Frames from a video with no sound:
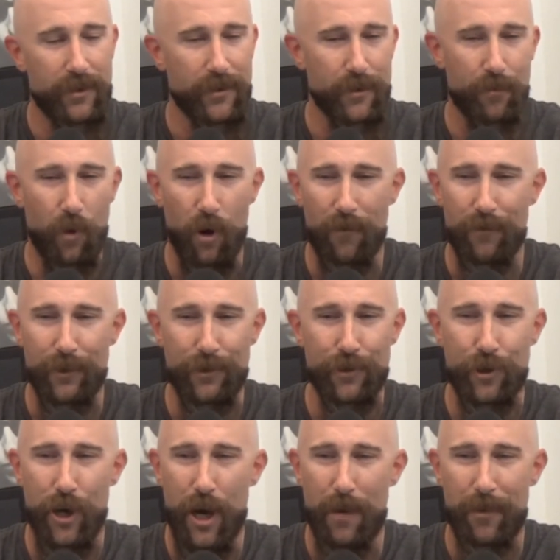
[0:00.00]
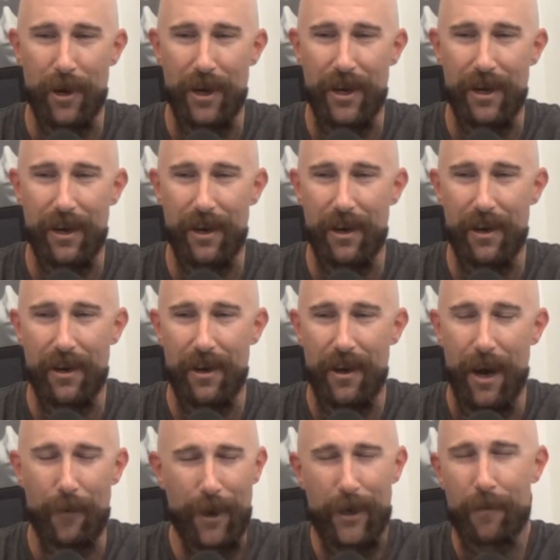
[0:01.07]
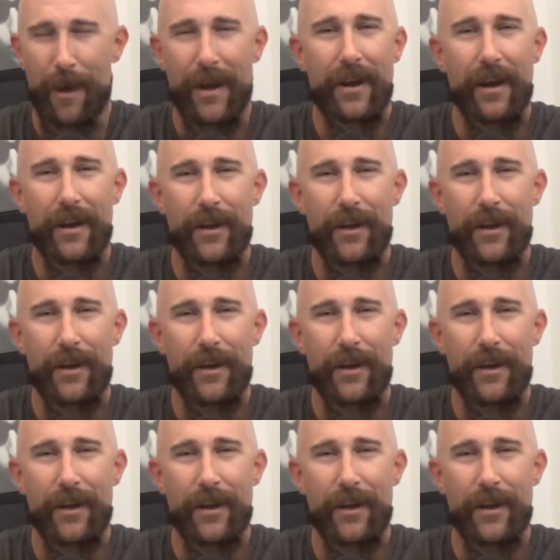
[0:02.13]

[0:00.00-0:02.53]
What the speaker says: Does a marvelous job. I recommend it.